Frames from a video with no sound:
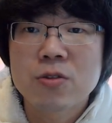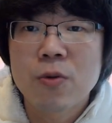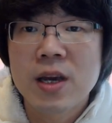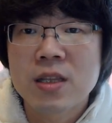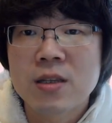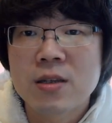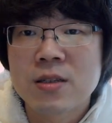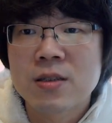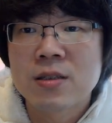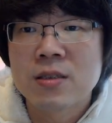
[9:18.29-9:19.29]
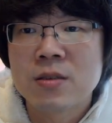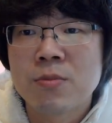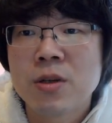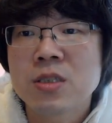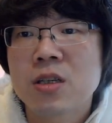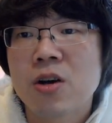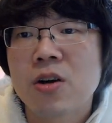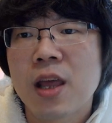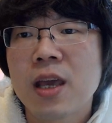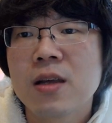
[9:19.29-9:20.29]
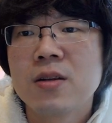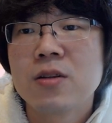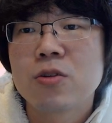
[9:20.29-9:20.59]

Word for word: So White uh, must connect.